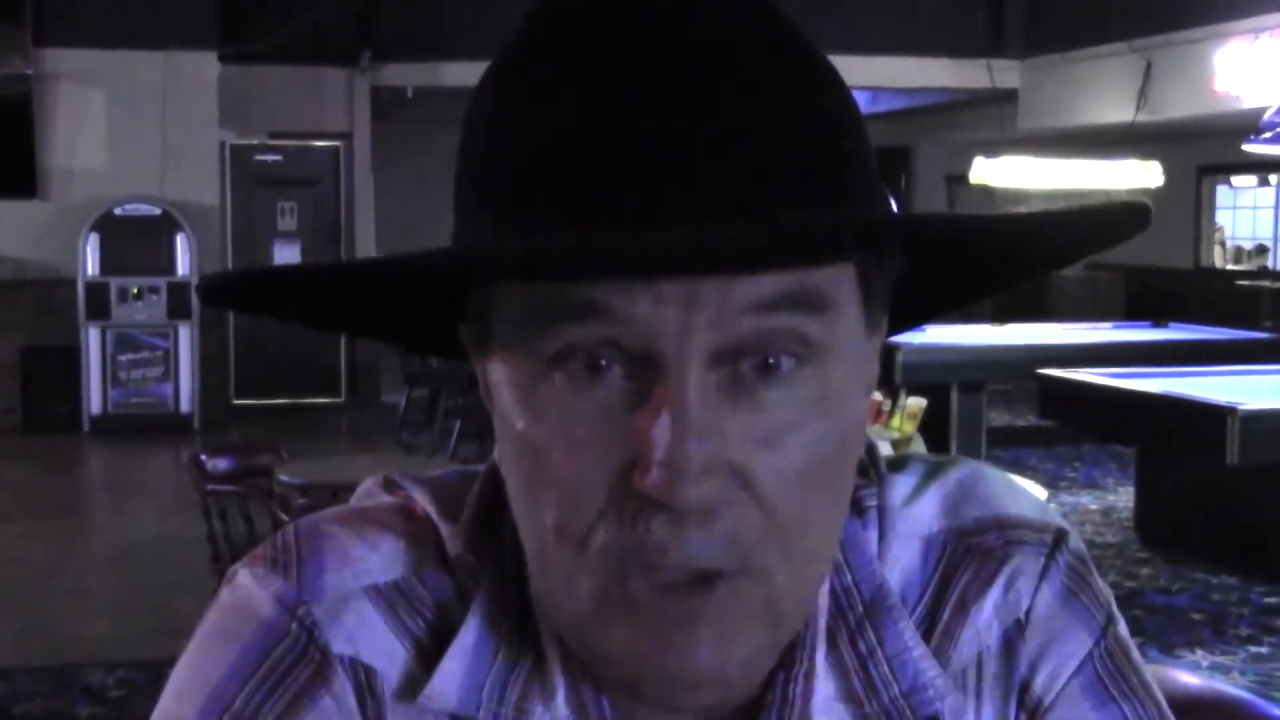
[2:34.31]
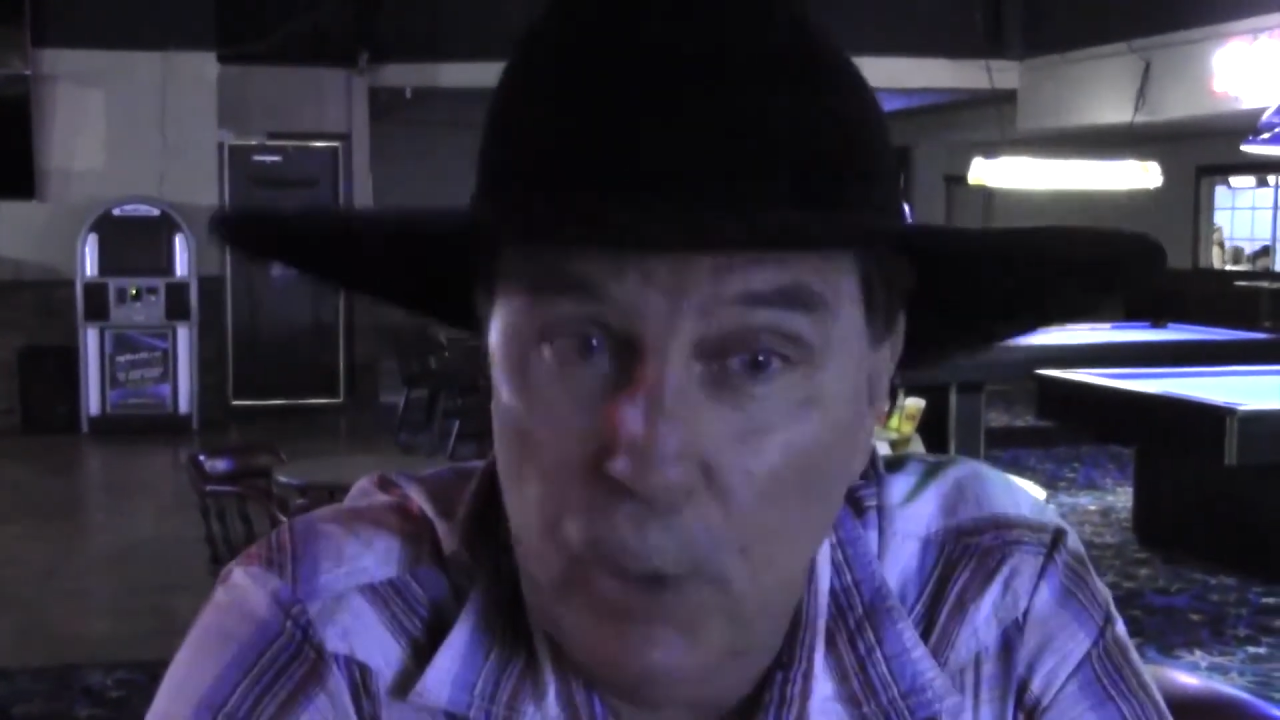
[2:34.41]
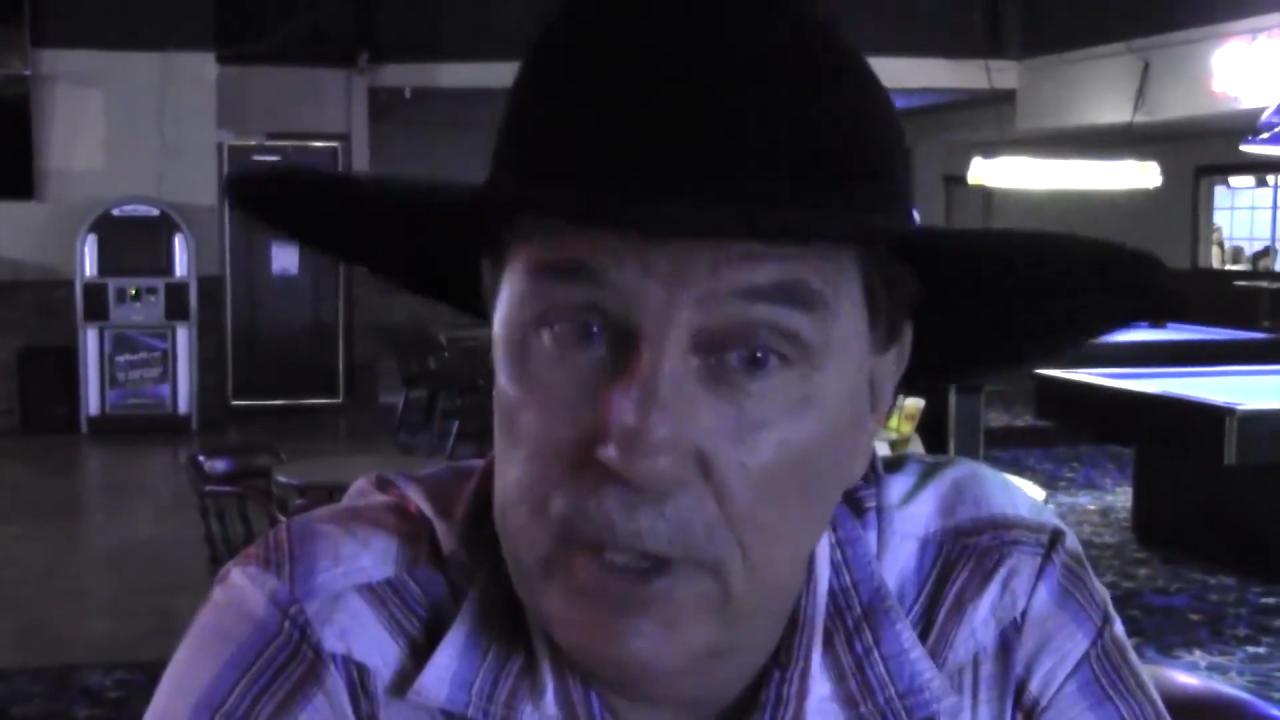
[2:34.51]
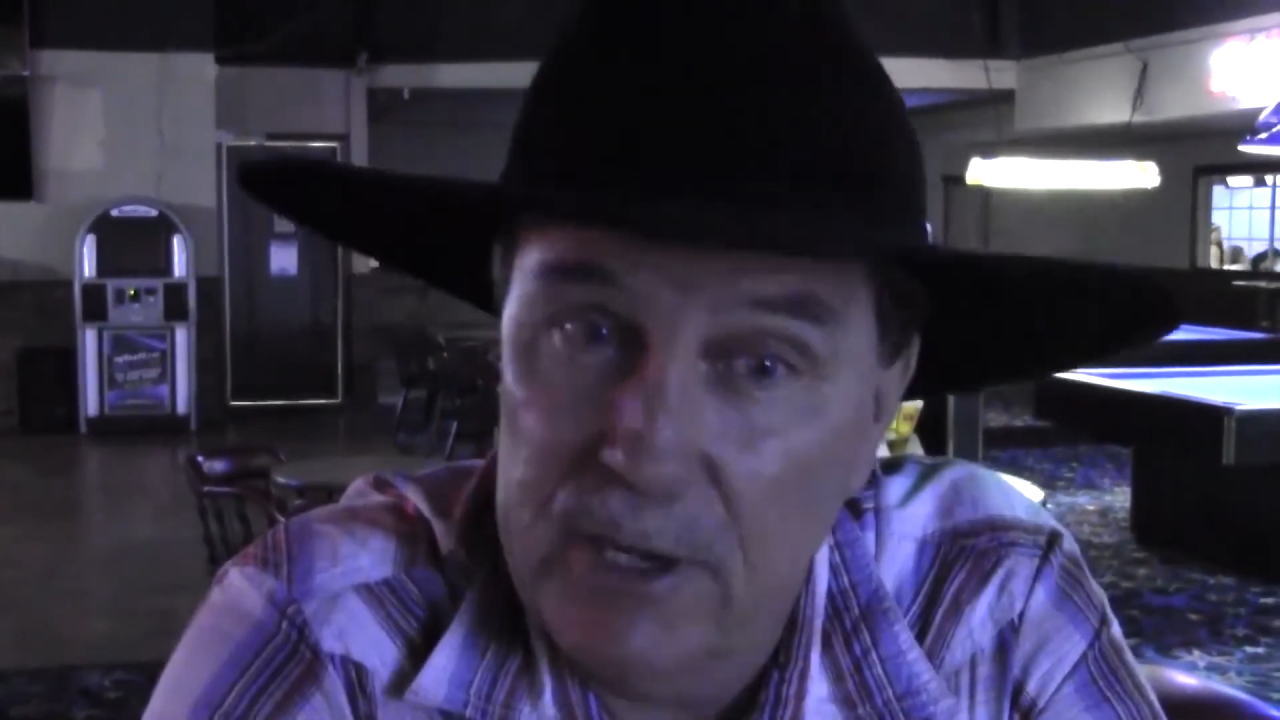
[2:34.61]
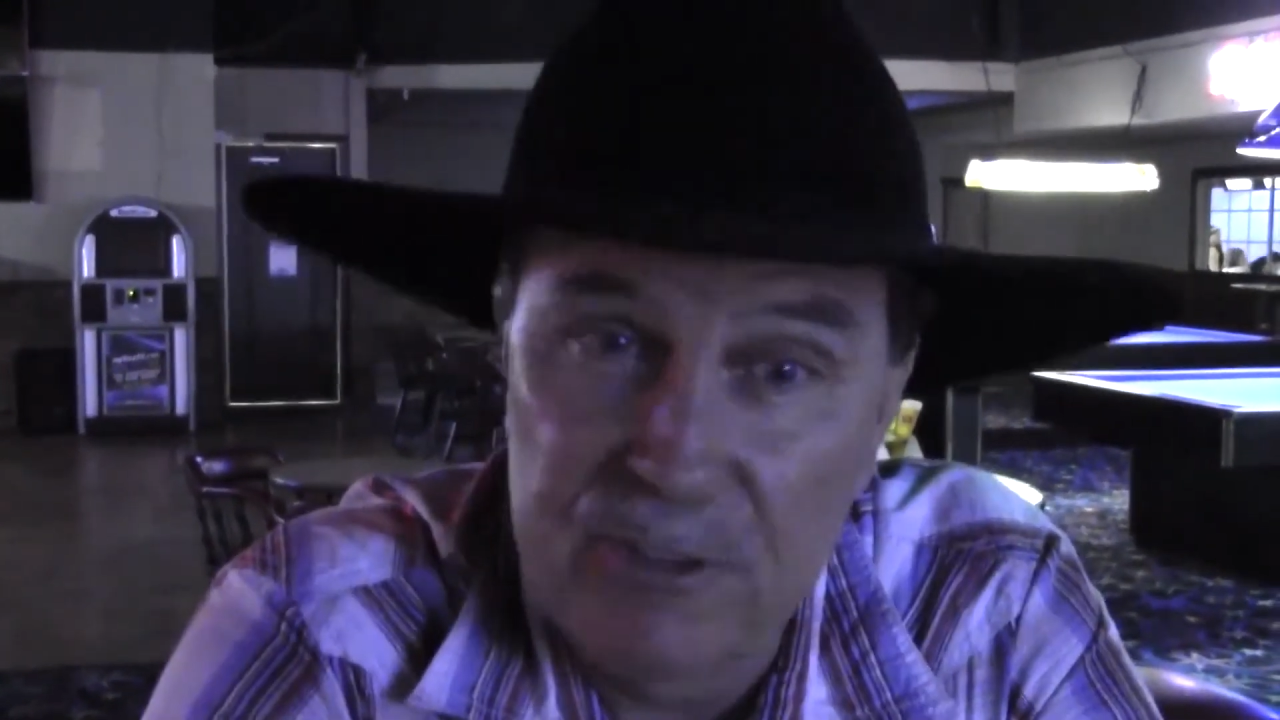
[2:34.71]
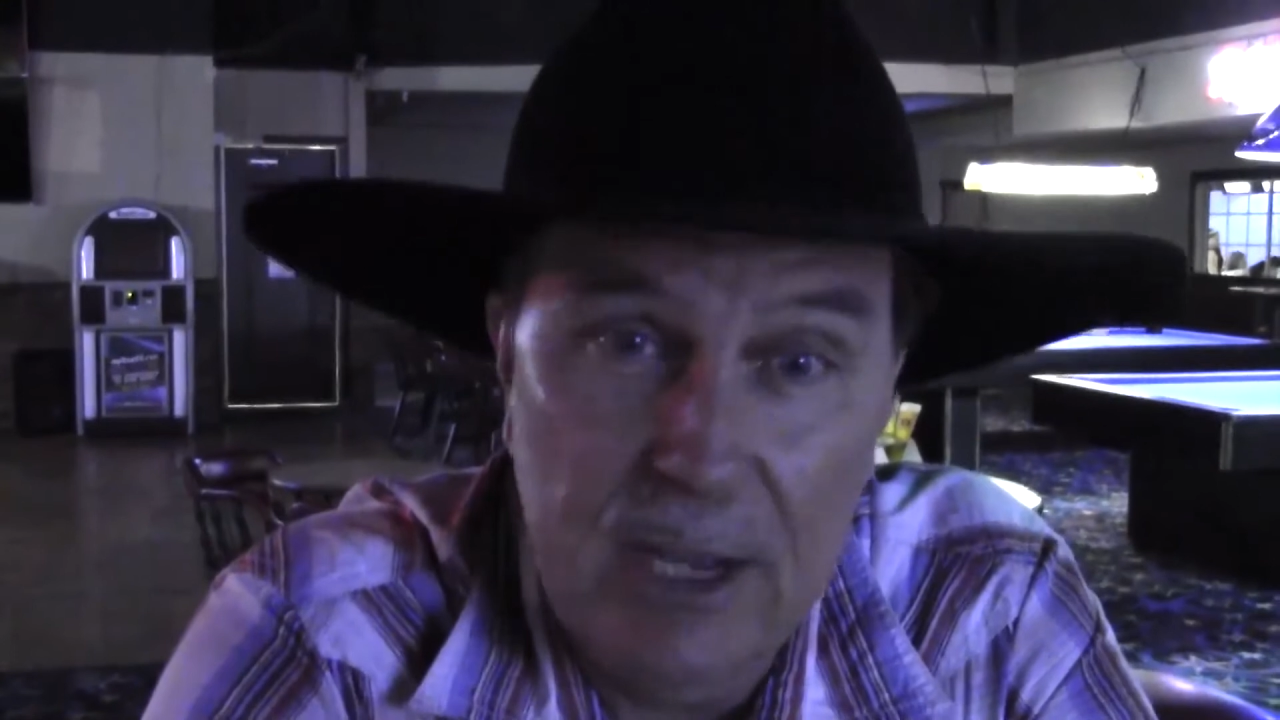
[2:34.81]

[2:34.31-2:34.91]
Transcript: Knowing he's